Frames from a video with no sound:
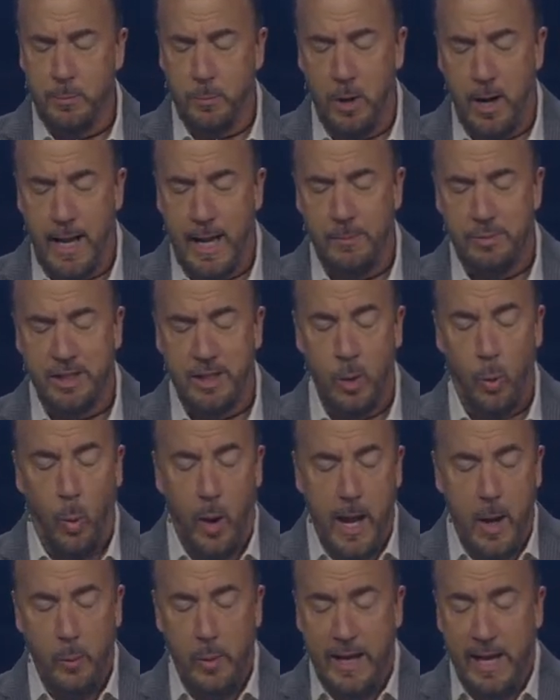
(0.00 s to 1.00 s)
perhaps in a
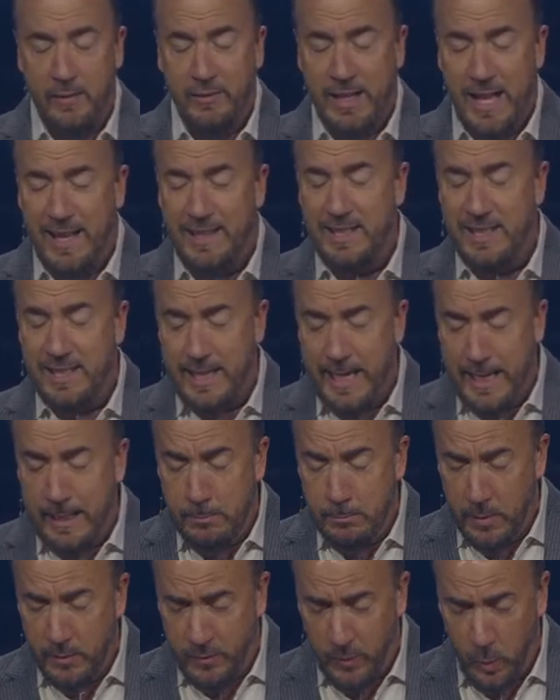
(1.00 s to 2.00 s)
way we have not
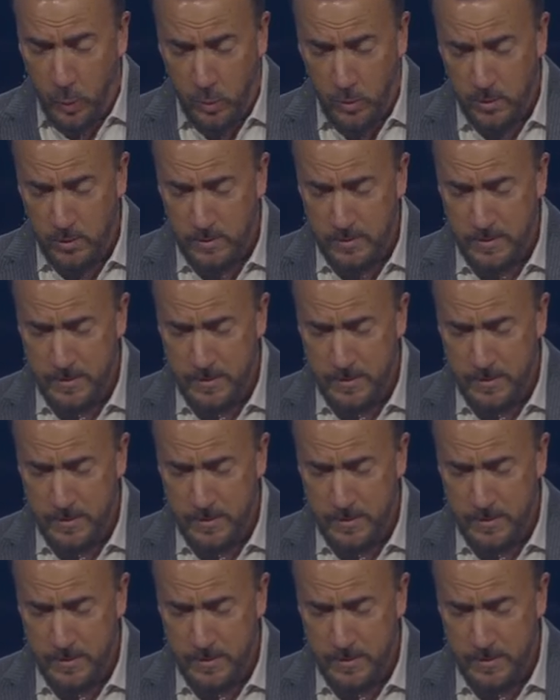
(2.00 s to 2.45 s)
seen before.